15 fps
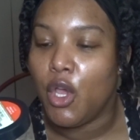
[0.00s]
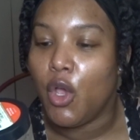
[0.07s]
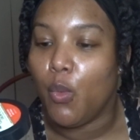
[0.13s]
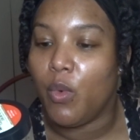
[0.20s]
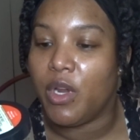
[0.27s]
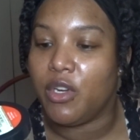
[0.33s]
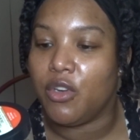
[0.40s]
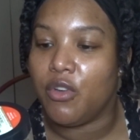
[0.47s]

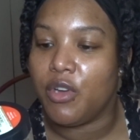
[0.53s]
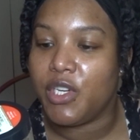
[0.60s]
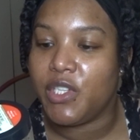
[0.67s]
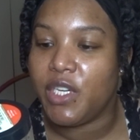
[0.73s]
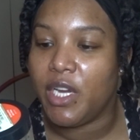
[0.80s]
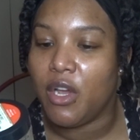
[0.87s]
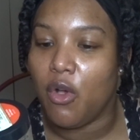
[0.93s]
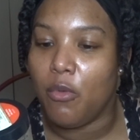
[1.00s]
With
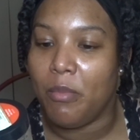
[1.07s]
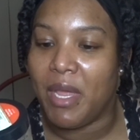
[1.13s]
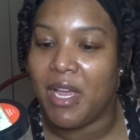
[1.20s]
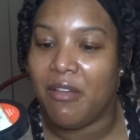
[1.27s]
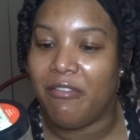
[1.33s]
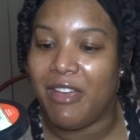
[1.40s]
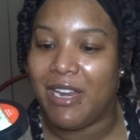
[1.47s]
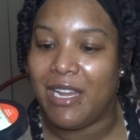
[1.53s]
nourishing omega
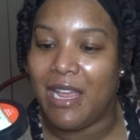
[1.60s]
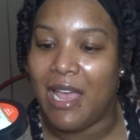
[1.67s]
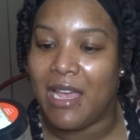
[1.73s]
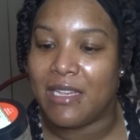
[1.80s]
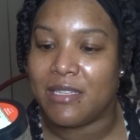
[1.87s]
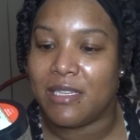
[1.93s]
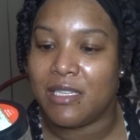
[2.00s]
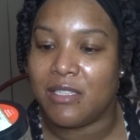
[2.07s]
fatty
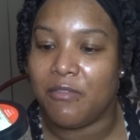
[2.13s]
acids,